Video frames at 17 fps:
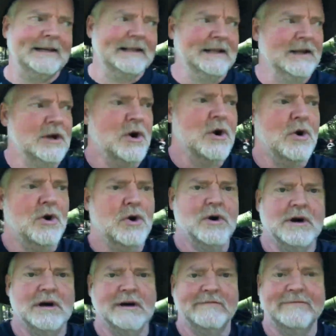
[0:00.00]
or
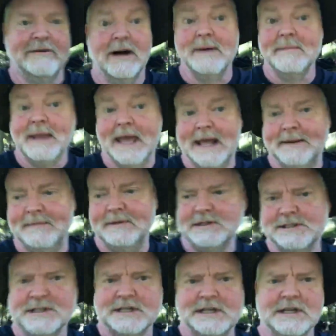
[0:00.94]
farm animals
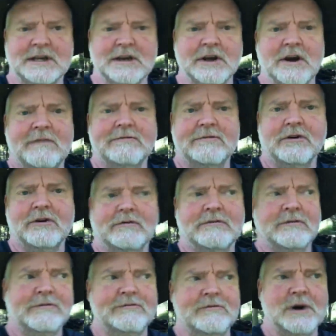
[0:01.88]
for over
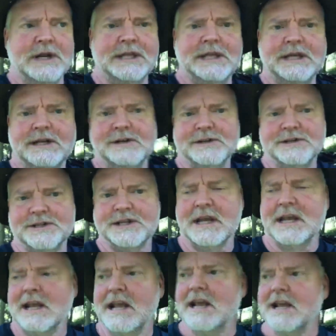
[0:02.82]
40 years.
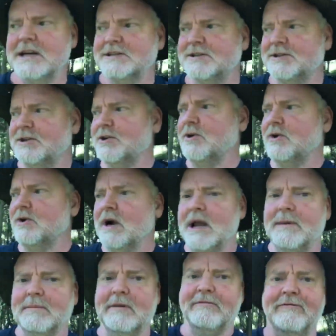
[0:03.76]
So
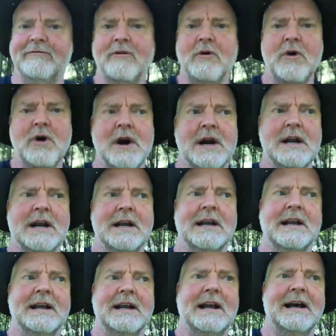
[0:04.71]
before,
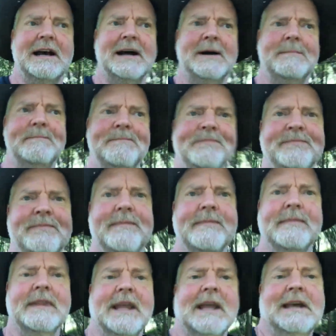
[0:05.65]

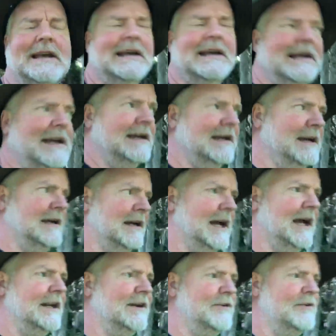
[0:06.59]
I don't
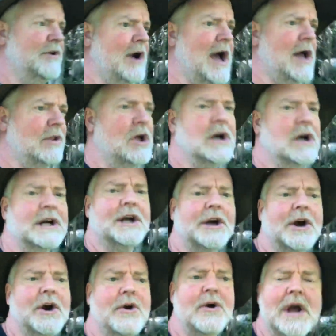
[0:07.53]
know how long ago,
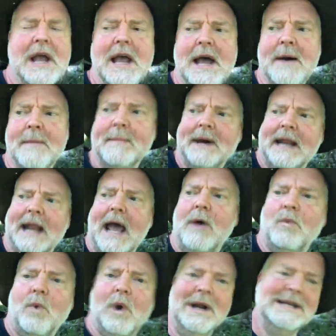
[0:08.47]
but at one
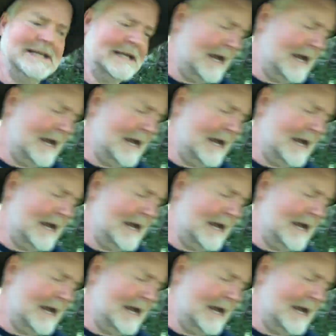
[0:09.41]
time